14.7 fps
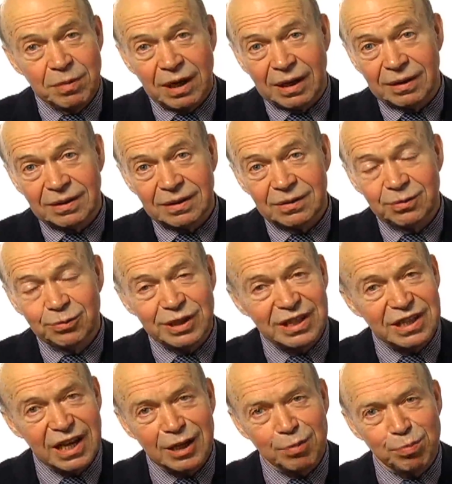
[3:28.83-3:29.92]
But we
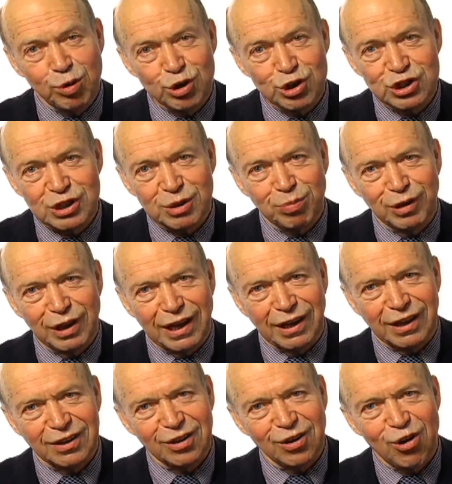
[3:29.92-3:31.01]
can't push the
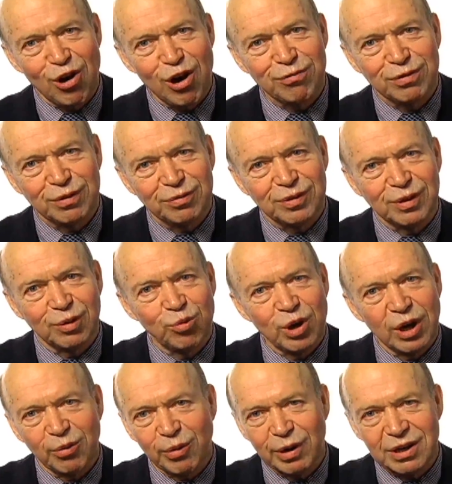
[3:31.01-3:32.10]
planet off of the
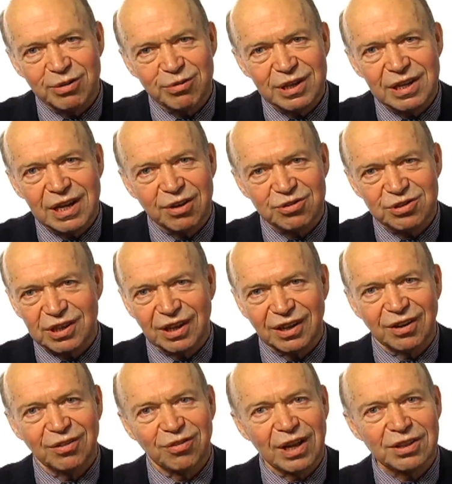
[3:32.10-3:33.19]
runaway greenhouse
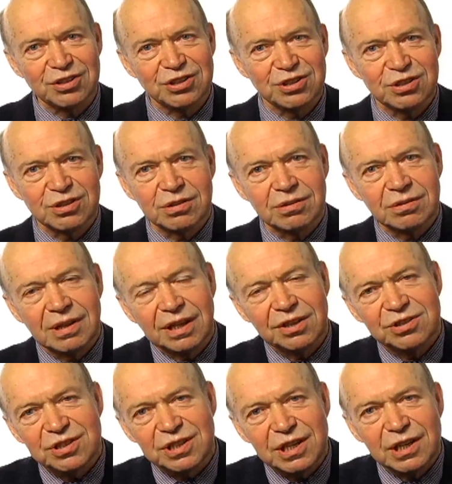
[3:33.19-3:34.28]
end. That's
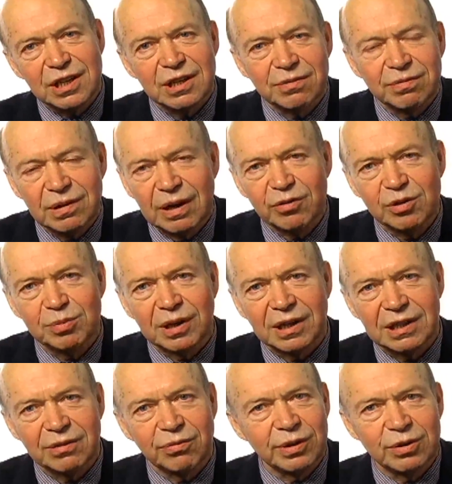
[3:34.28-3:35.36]
the end for
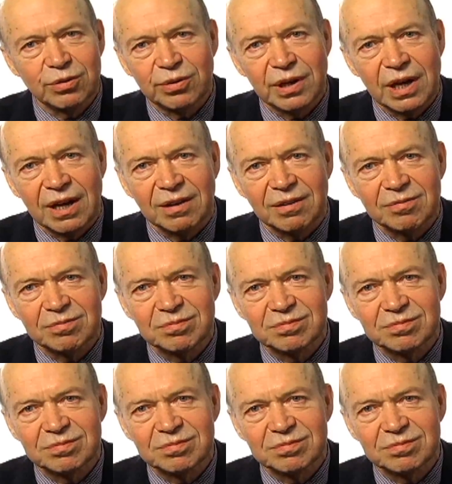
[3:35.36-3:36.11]
everybody if we do that.